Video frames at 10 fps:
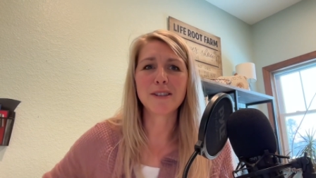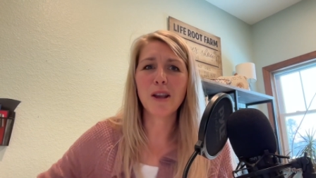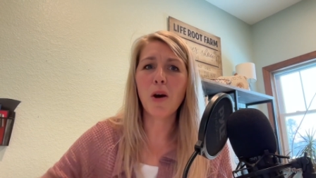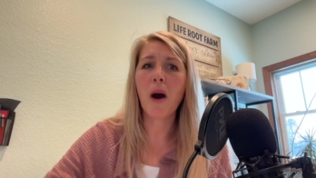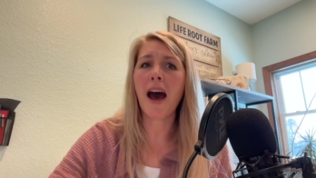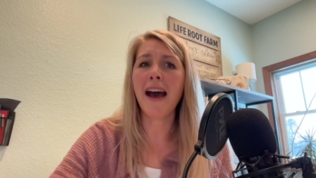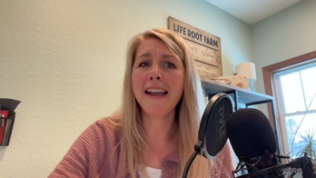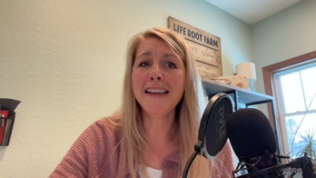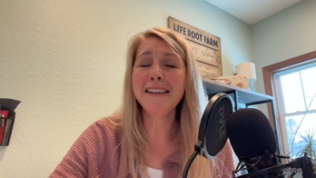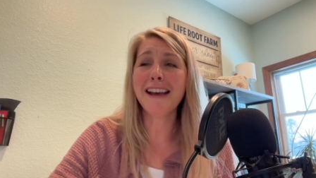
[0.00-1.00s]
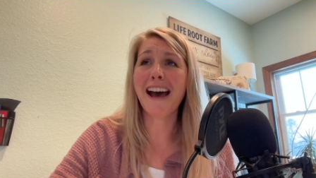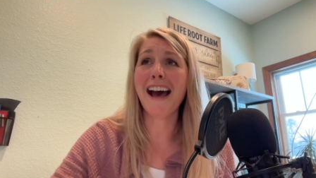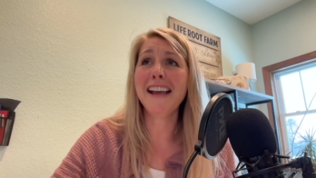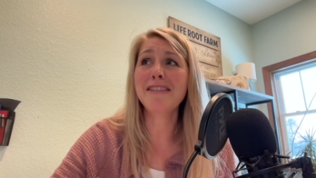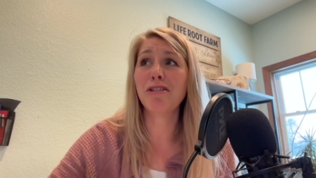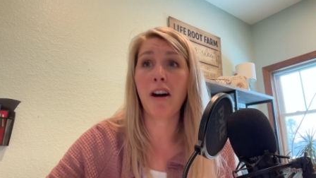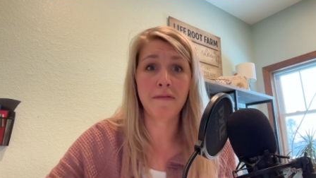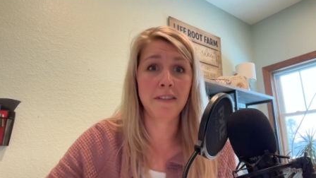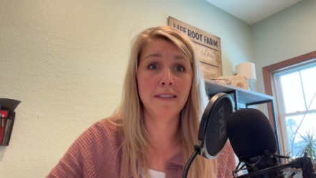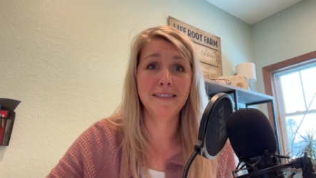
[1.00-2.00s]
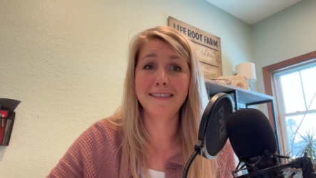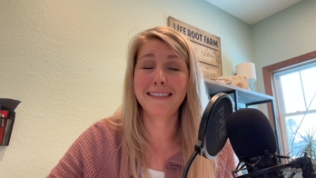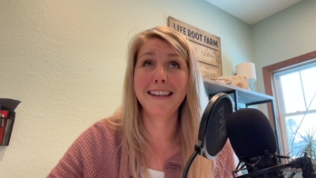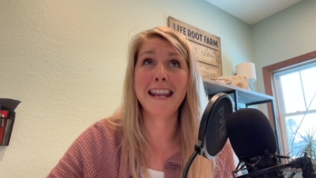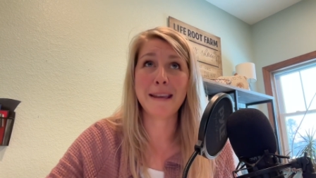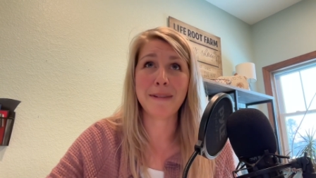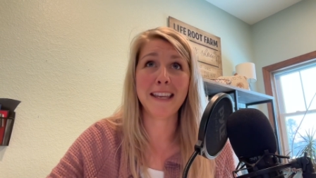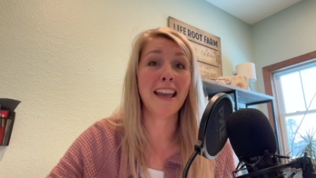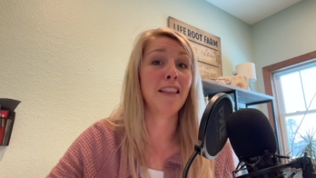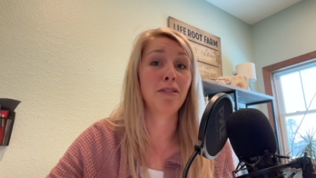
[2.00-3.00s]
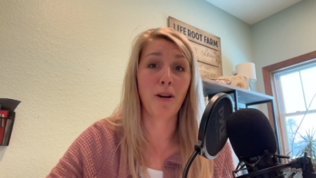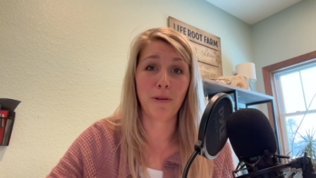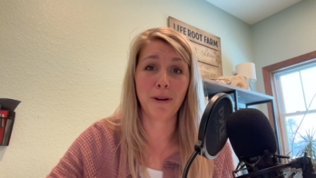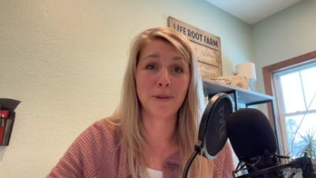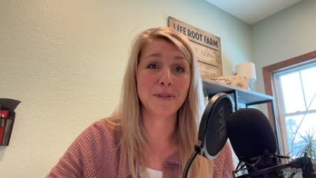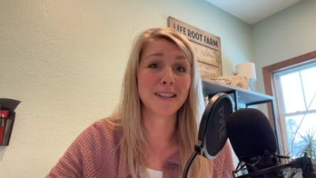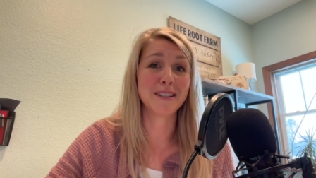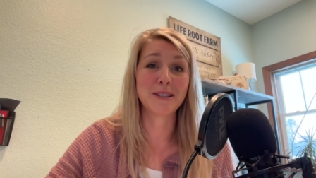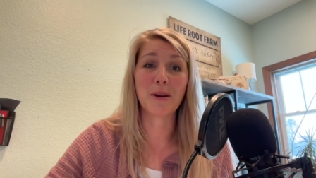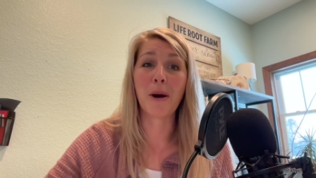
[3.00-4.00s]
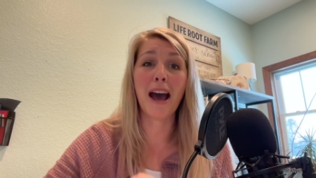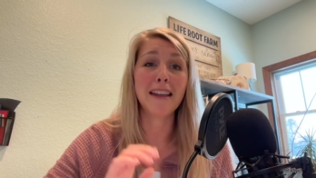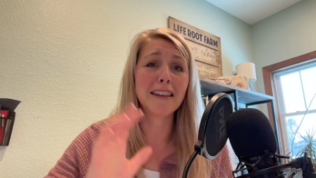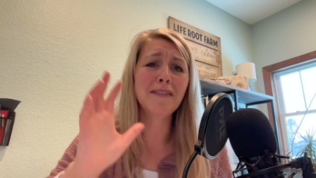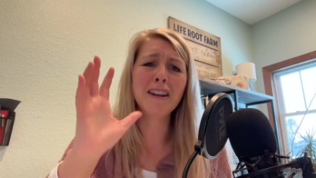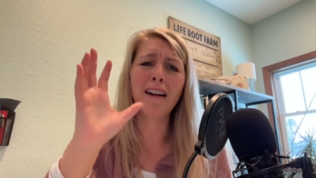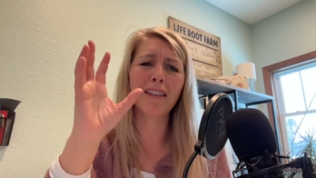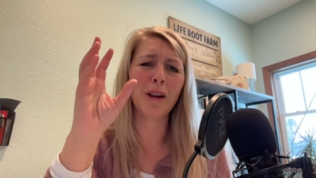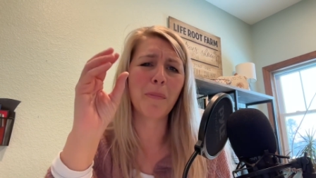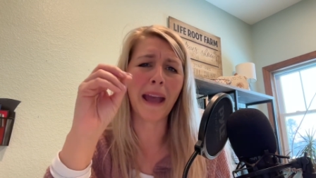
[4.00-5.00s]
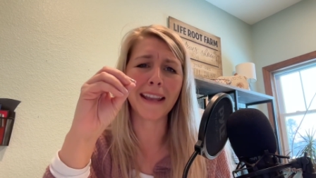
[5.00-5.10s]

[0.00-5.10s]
So I love naming and logos, and so I even our little